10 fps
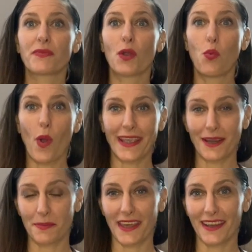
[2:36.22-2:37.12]
wake
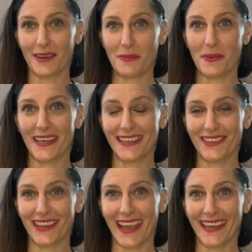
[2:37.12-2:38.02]
up their pineal
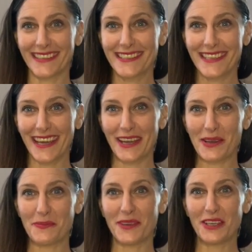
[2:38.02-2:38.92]
gland,
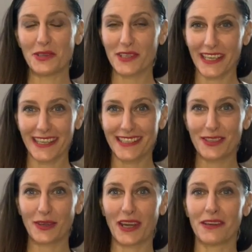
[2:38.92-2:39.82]
um, using it
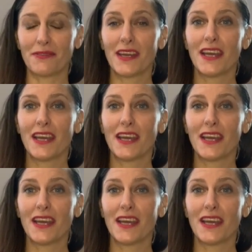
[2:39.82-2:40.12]
to kind of